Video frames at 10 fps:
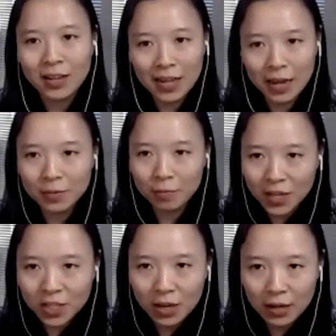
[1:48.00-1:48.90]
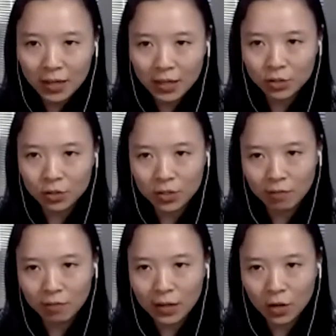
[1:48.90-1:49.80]
lab's mission is to
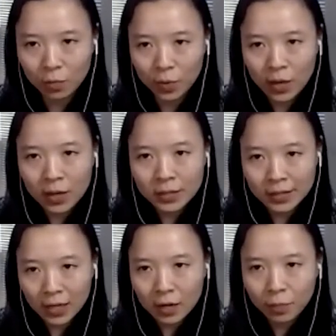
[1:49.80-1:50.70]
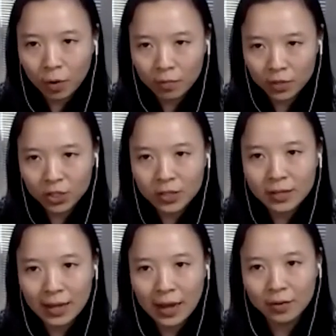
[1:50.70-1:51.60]
develop scalable machine
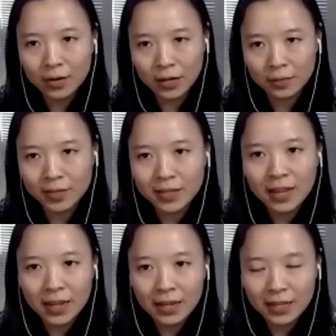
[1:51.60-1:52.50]
learning algorithms that